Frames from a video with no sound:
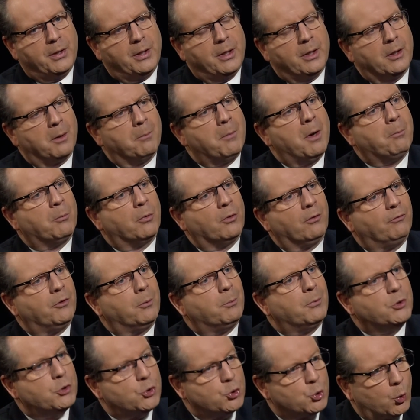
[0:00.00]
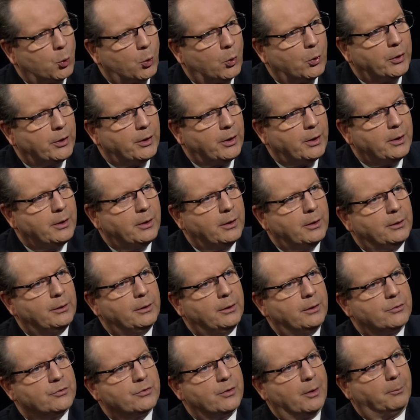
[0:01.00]
being a member of the majority in
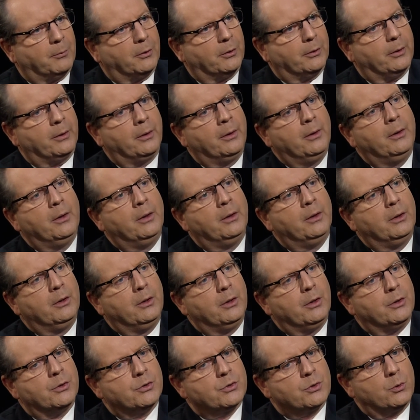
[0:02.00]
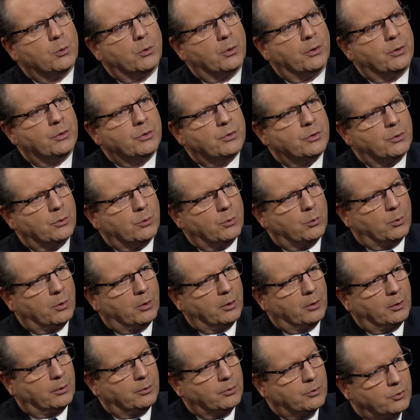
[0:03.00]
the Assembly, is going to
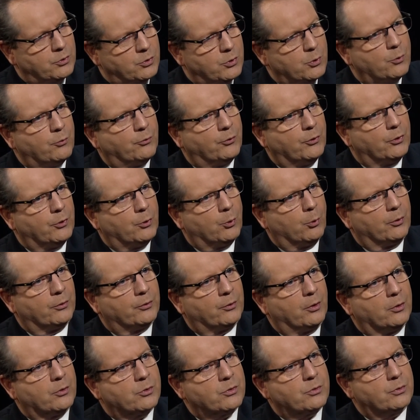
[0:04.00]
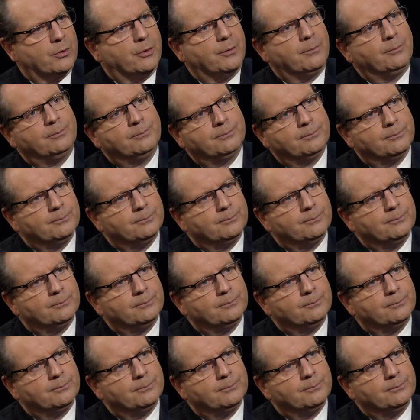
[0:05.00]
uh, do for the North Country?